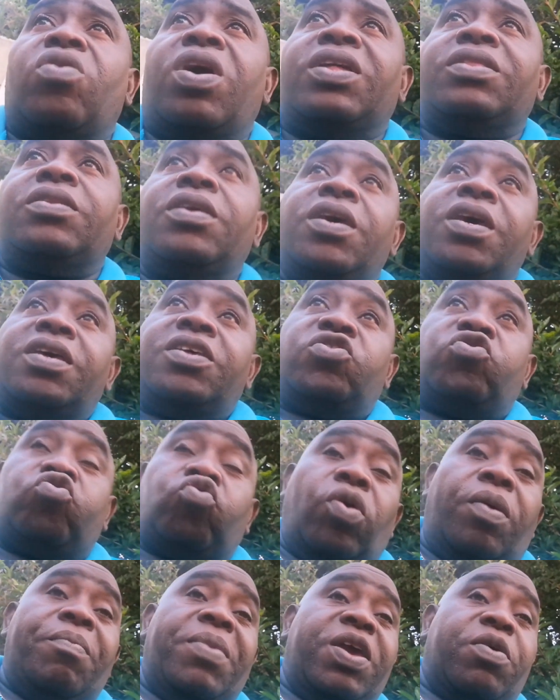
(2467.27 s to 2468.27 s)
one,
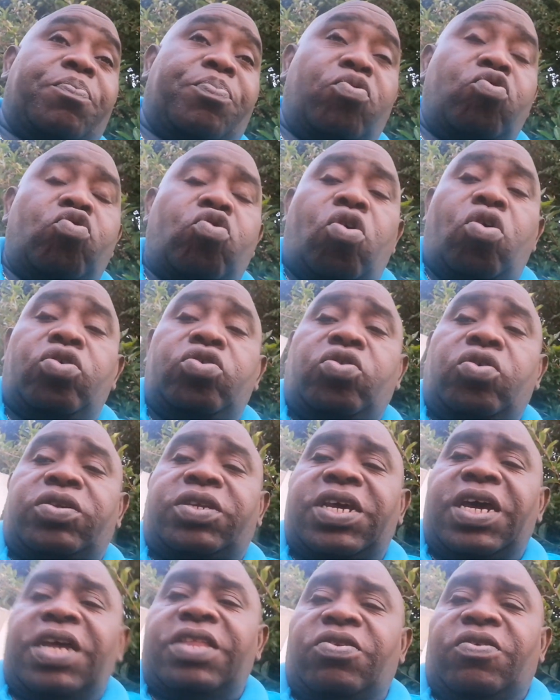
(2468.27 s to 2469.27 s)
swimming pool, all
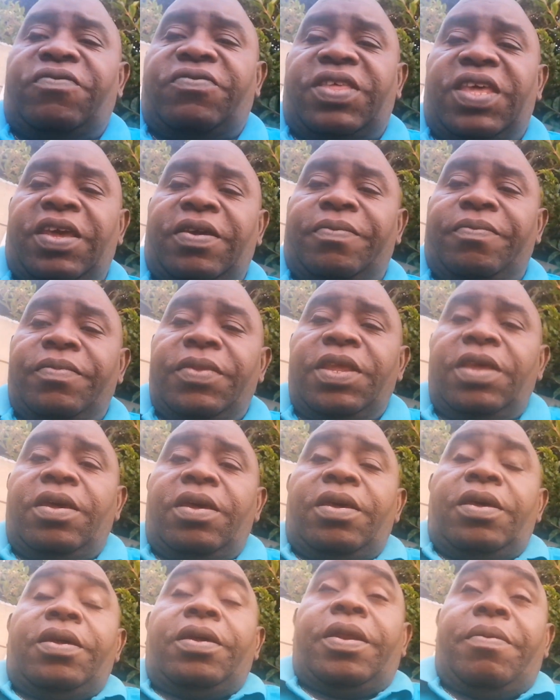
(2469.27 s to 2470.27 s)
those kind of things.
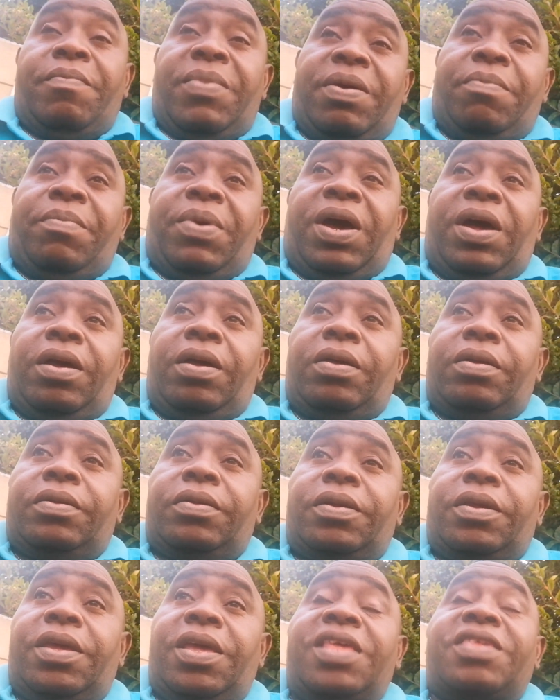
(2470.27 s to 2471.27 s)
Remember,
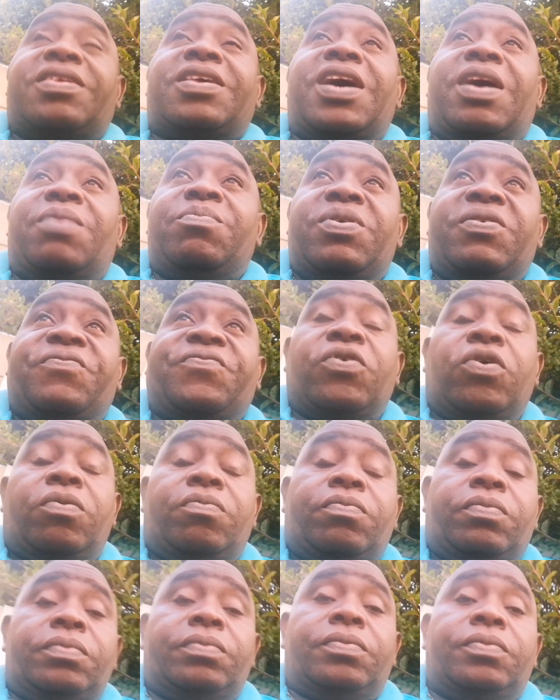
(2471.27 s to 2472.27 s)
it's coming
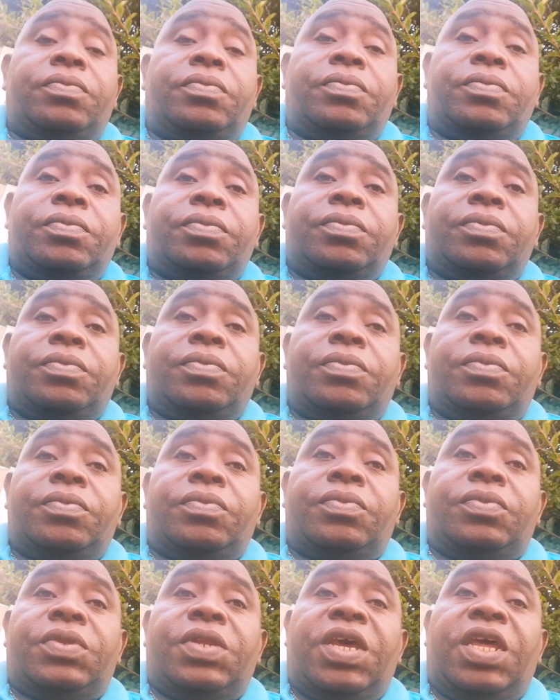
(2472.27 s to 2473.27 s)
from
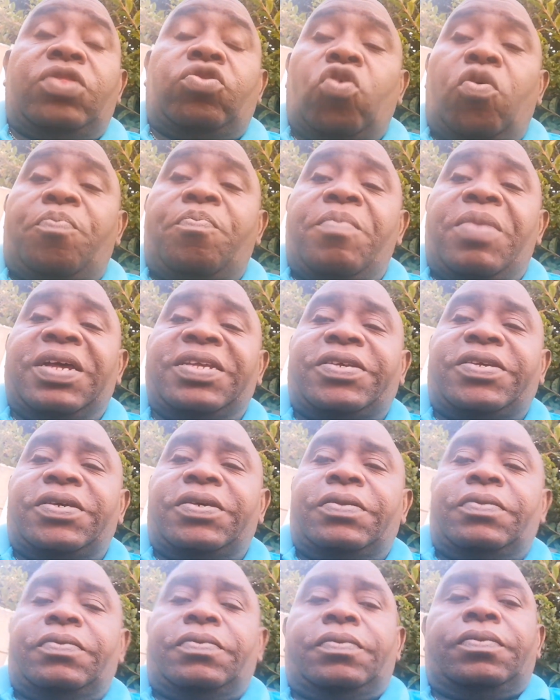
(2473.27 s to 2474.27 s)
a top
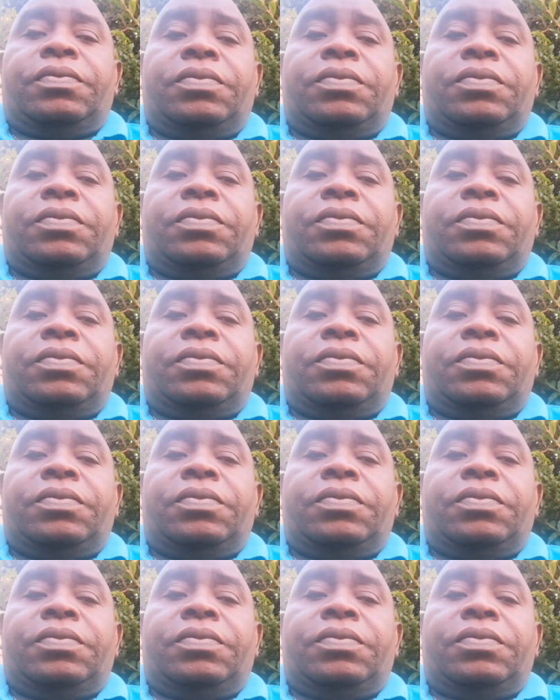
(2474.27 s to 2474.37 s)
Mason.